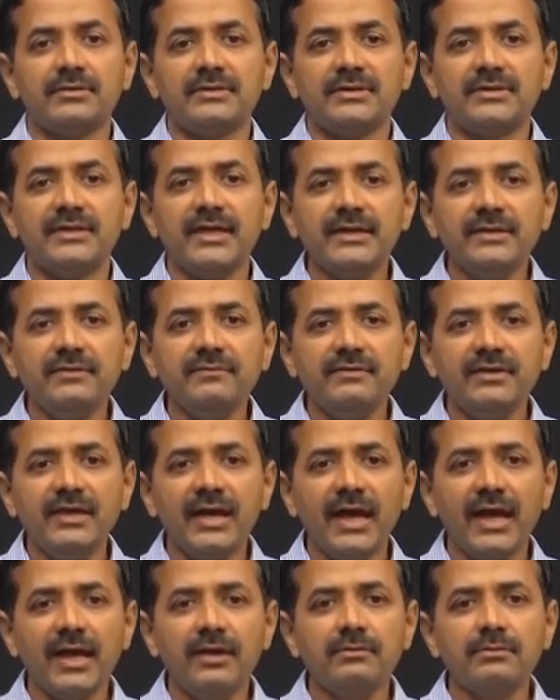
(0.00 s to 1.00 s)
Then we
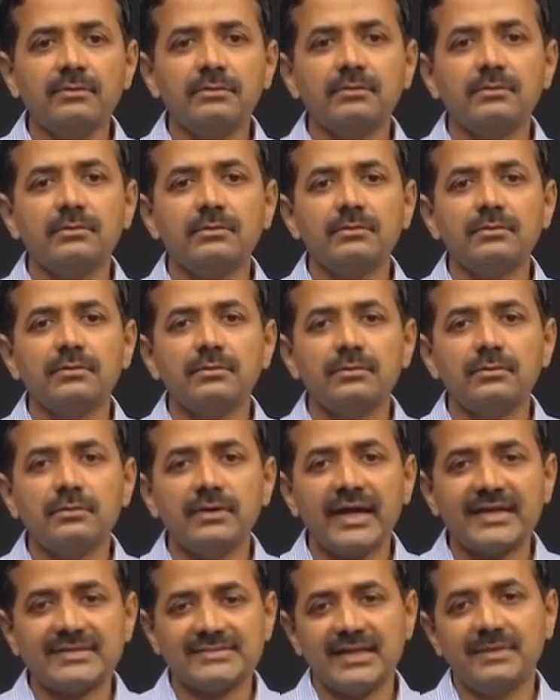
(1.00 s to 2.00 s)
have
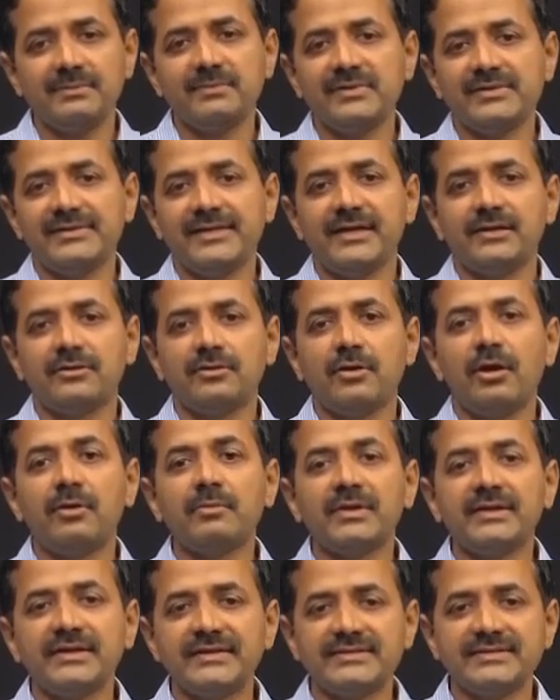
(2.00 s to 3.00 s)
examples like
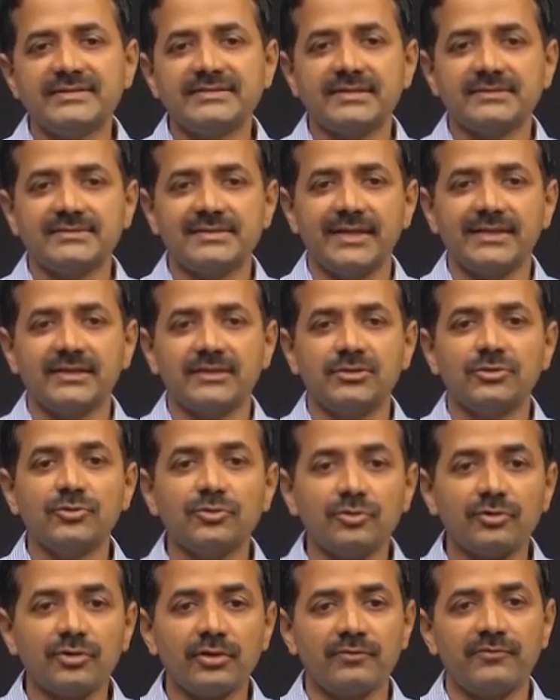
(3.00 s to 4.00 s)
common diseases like
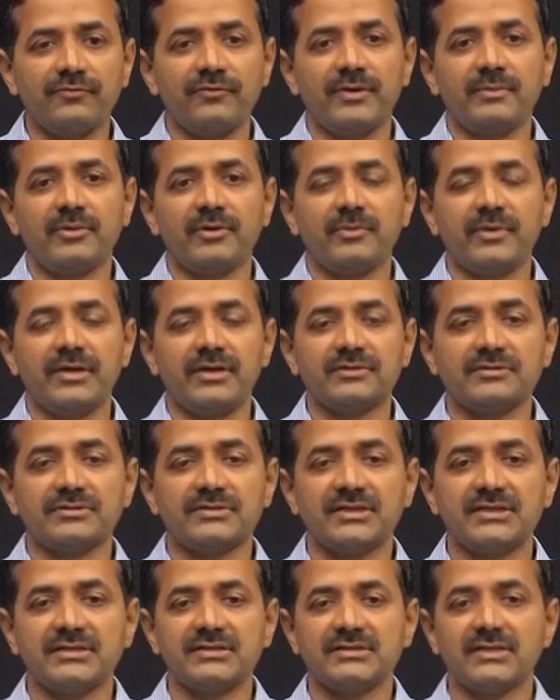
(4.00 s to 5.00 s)

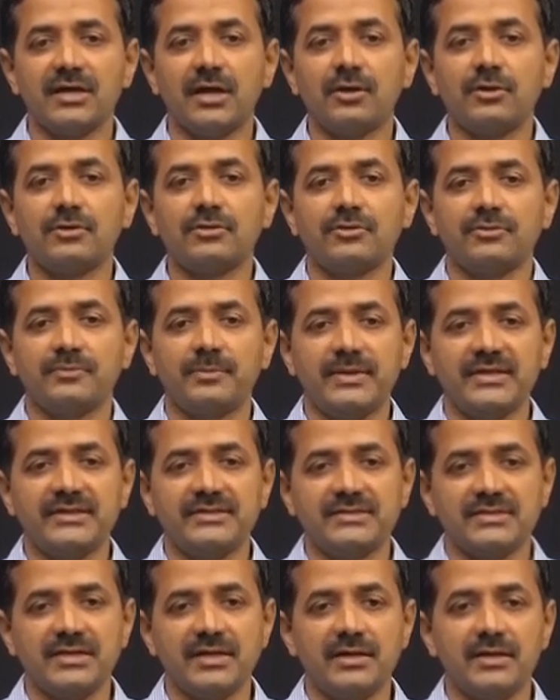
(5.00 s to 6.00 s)
neurofibromatosis,
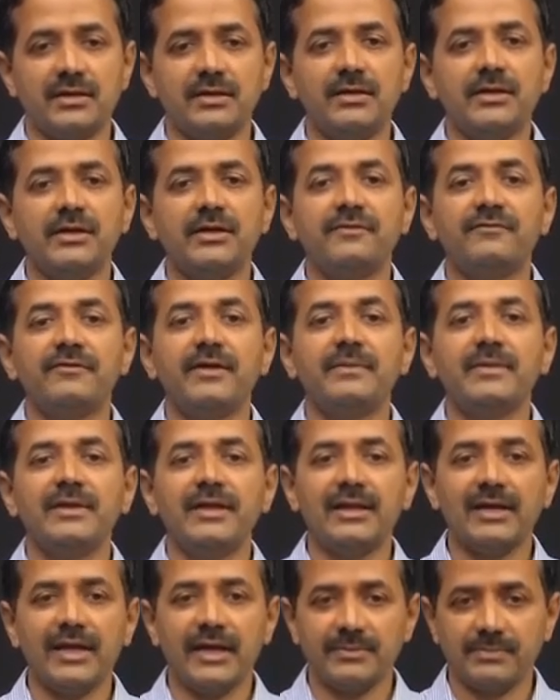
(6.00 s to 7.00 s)
achondroplasia,
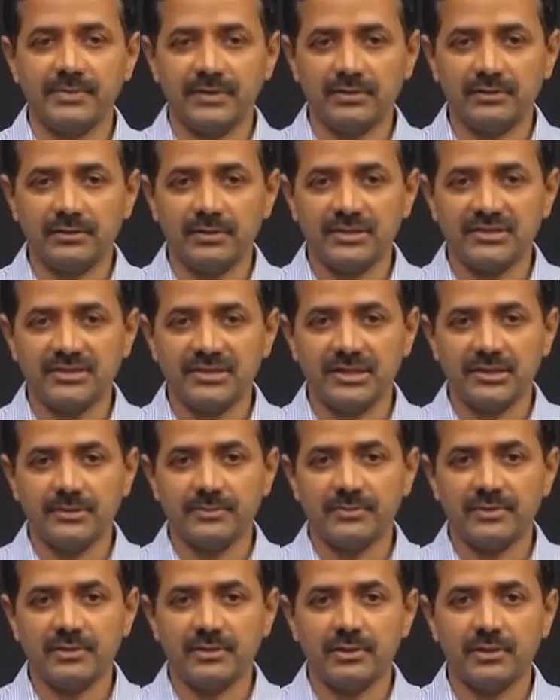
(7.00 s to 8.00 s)
familial
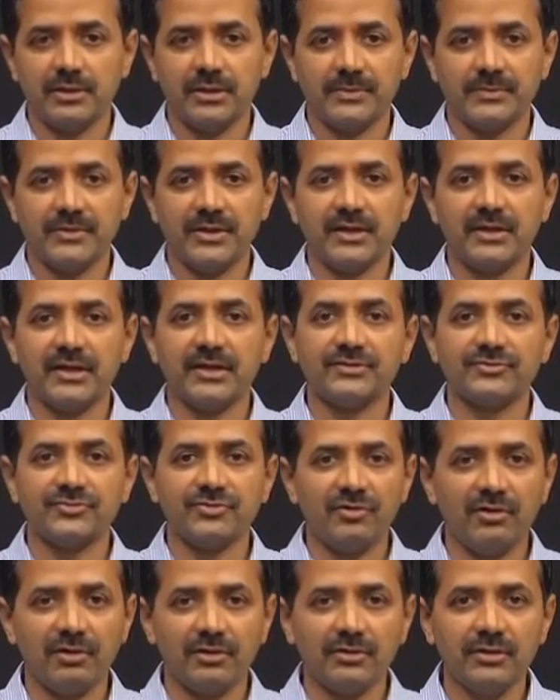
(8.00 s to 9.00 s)
hypercholesterolemia, and
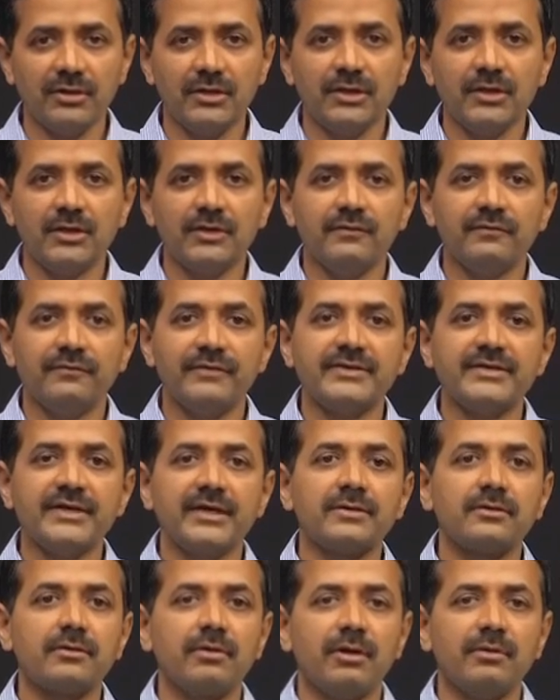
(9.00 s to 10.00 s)
so on, which
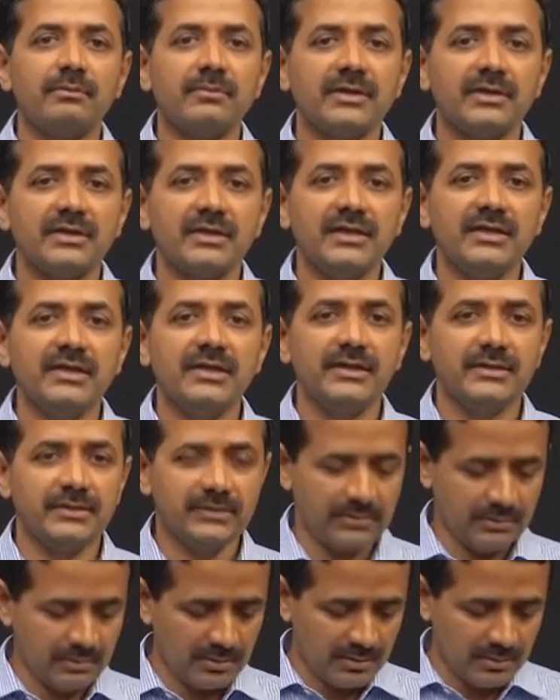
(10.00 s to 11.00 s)
are commonly
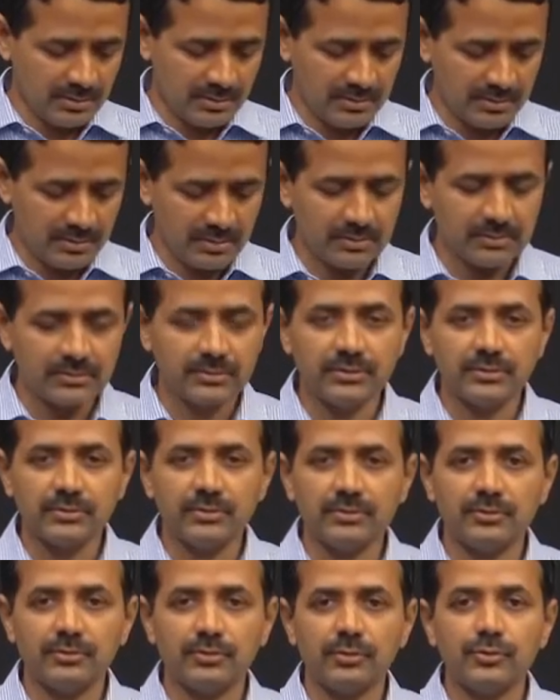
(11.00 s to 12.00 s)
called uh,
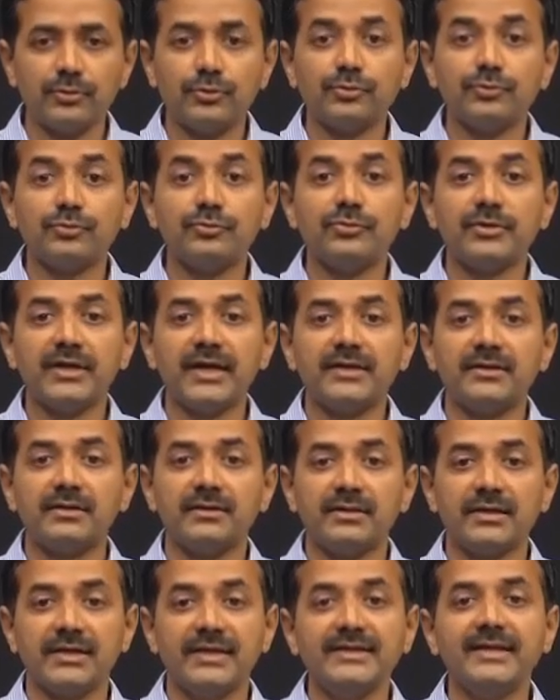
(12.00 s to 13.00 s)
known to get
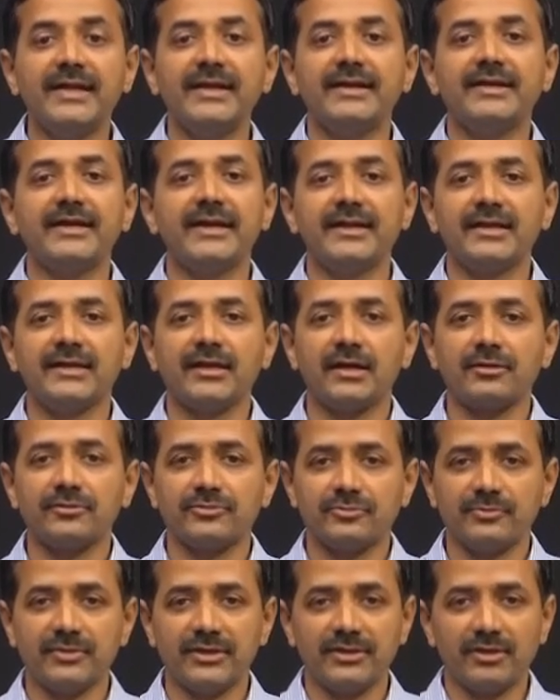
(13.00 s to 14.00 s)
inherited in
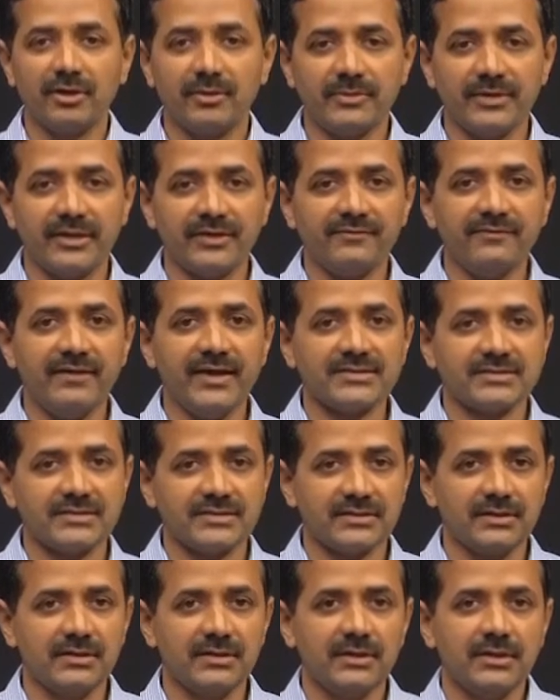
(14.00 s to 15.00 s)
autosomal dominant
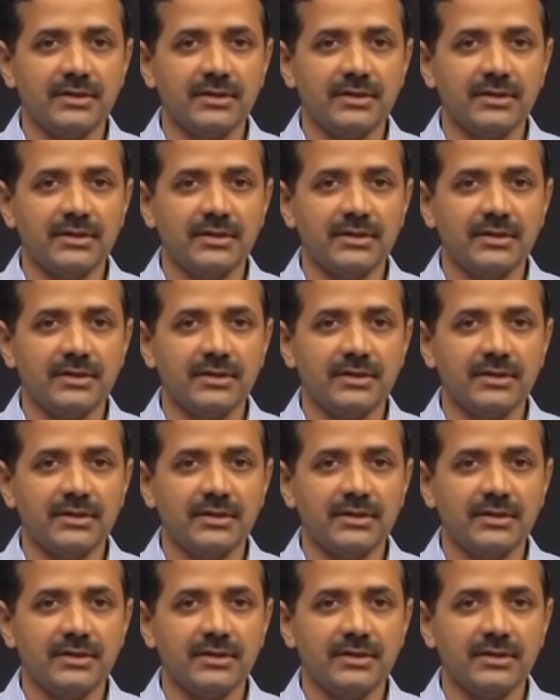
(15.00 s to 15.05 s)
fashion.